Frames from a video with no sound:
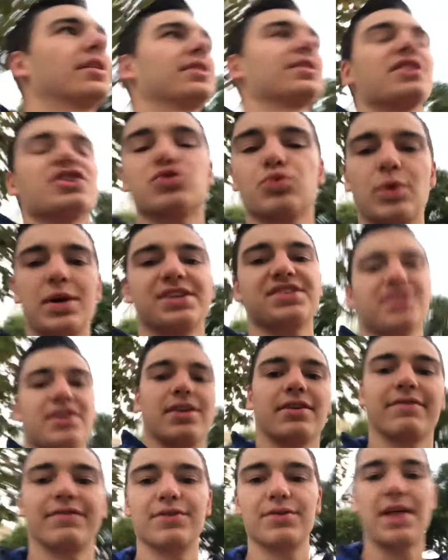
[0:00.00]
this week's
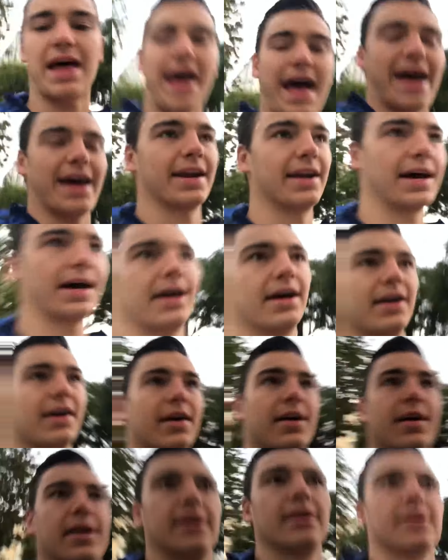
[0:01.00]
interview that had uh,
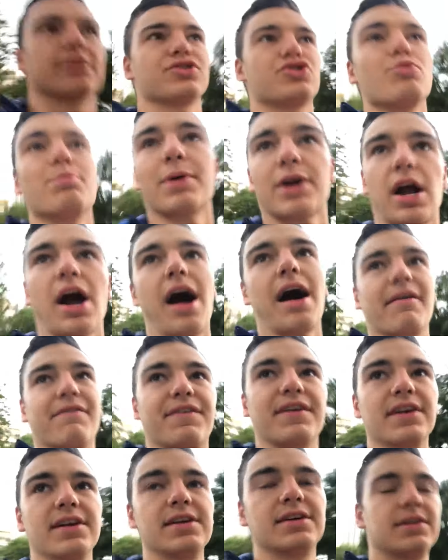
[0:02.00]
Super
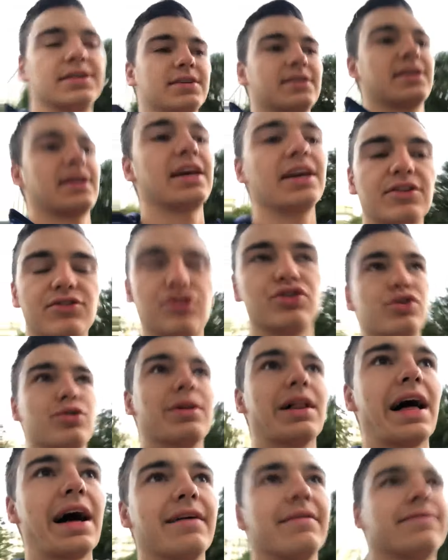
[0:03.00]
Coffee, Kitu
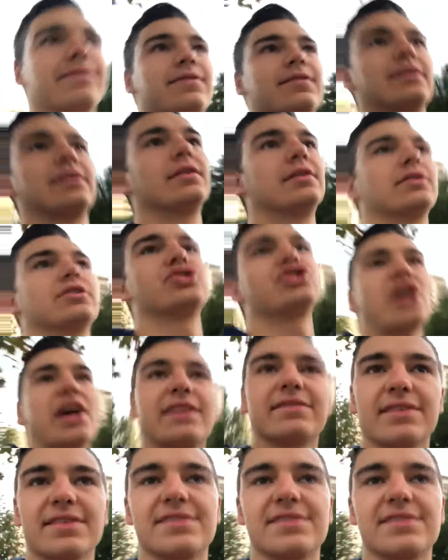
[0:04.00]
Life, Jake